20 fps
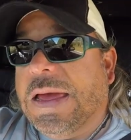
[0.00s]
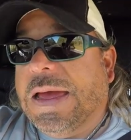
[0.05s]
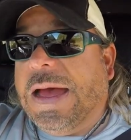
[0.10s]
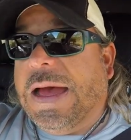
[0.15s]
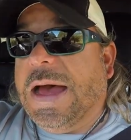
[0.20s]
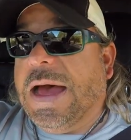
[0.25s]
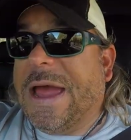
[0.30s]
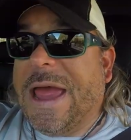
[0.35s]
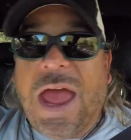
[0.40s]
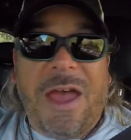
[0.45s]

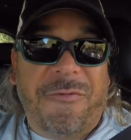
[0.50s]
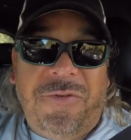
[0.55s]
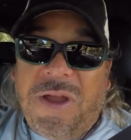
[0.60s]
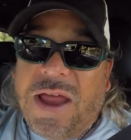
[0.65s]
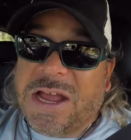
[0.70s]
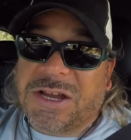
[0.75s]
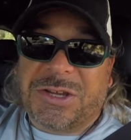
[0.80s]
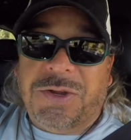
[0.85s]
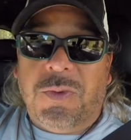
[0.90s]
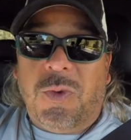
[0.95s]
I haven't
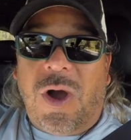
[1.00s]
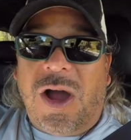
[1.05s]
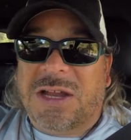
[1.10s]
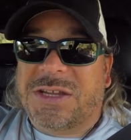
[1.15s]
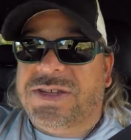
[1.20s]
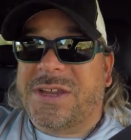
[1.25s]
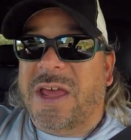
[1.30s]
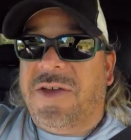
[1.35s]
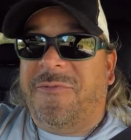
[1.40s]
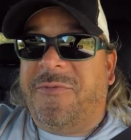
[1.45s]
actually
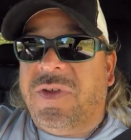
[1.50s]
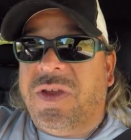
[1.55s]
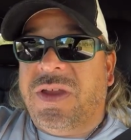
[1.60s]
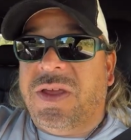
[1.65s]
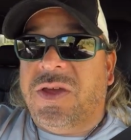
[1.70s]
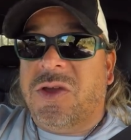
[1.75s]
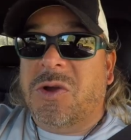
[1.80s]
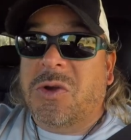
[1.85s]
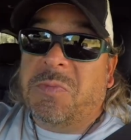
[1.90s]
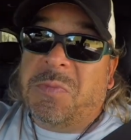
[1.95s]
watched that
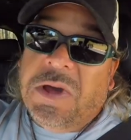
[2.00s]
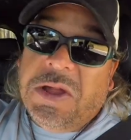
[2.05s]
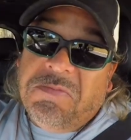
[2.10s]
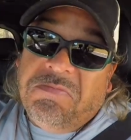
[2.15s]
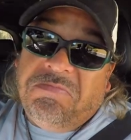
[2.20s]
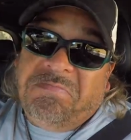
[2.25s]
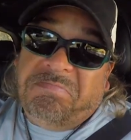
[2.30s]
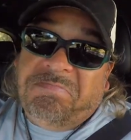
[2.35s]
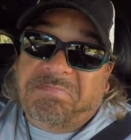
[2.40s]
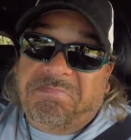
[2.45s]
video, but
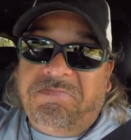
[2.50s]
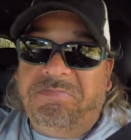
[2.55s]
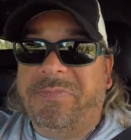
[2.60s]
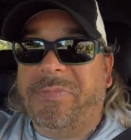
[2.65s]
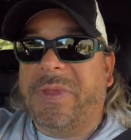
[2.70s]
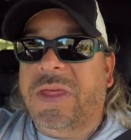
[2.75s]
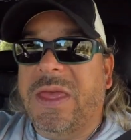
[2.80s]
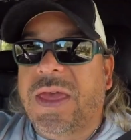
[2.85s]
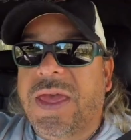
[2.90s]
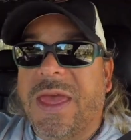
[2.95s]

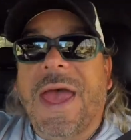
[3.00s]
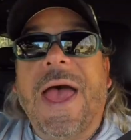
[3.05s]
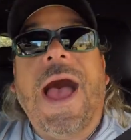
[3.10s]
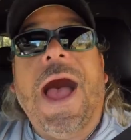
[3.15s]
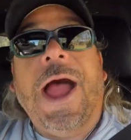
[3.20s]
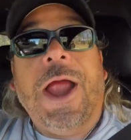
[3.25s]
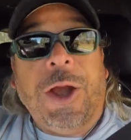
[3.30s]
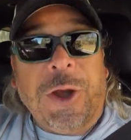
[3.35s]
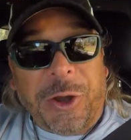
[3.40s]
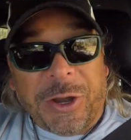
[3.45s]

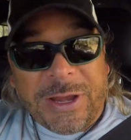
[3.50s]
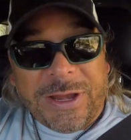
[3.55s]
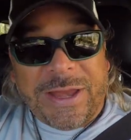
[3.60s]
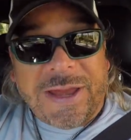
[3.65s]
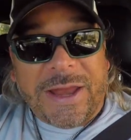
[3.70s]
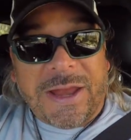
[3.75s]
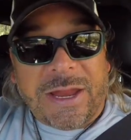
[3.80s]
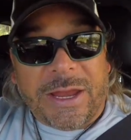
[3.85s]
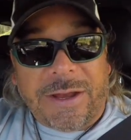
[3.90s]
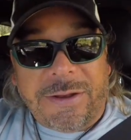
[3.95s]
I heard he
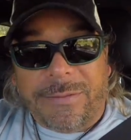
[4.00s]
did it.